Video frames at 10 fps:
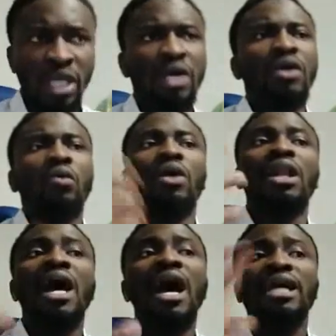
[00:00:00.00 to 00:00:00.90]
wa
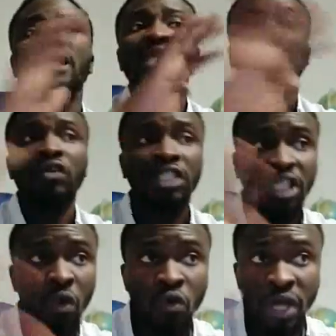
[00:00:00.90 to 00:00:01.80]
la
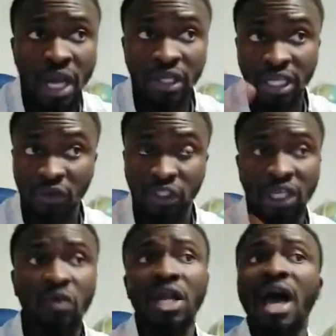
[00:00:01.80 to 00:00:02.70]

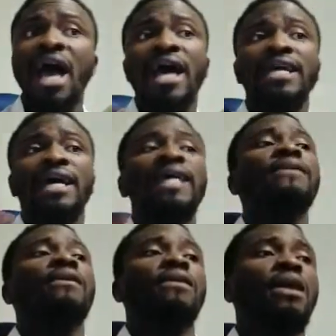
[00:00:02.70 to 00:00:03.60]
yakhshawna ahada
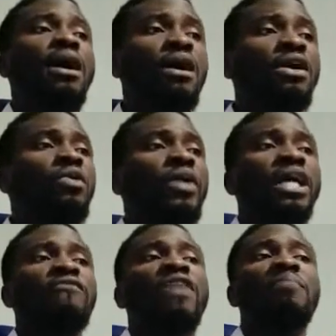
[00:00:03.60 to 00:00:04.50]
illa Allah wa
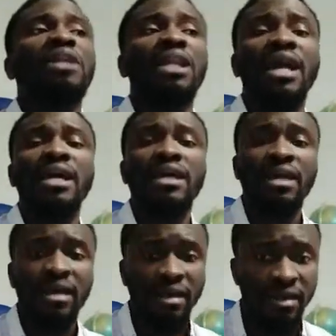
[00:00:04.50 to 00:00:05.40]
kafa billahi
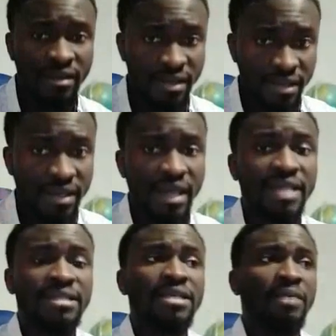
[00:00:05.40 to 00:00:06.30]

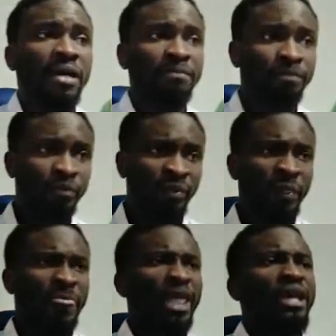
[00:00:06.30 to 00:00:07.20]
hasiba."
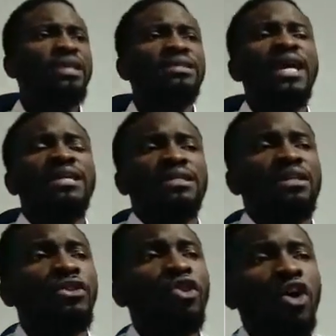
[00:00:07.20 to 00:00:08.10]
He says,
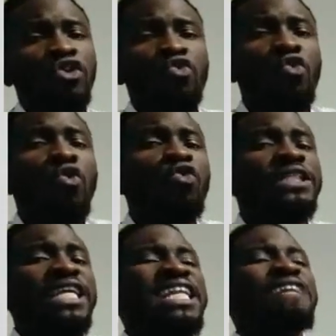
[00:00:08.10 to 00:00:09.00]
those who
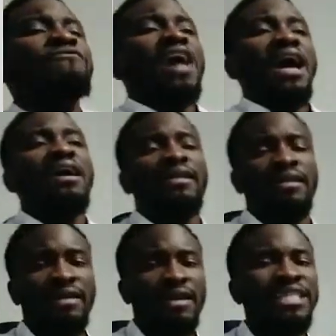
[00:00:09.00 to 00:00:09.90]
deliver
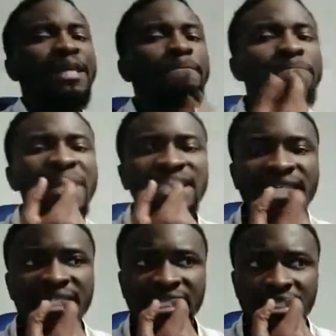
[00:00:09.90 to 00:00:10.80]
the
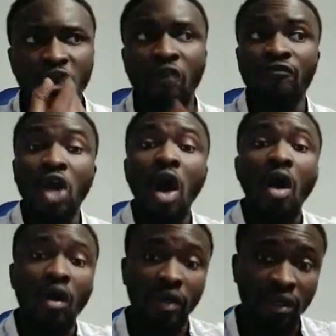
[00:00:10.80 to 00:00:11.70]
messages of
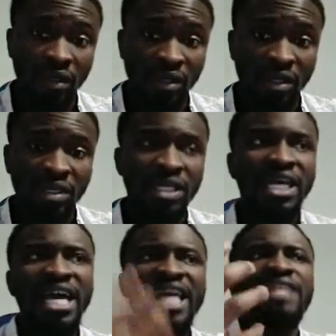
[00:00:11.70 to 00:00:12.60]
God
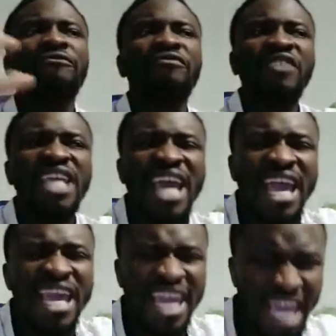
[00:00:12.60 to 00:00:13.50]
and
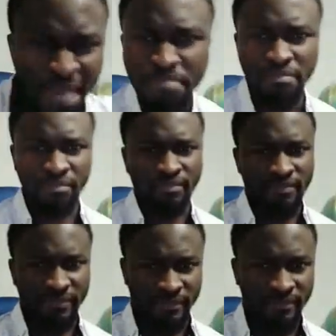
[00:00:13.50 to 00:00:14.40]
fear him.
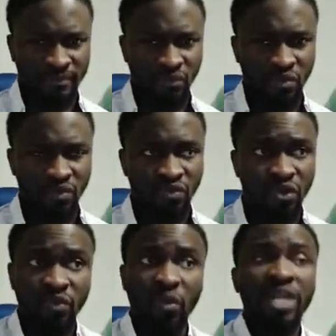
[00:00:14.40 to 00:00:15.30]

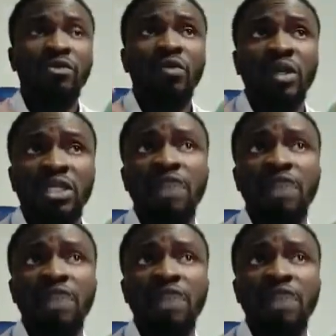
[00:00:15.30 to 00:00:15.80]
When you say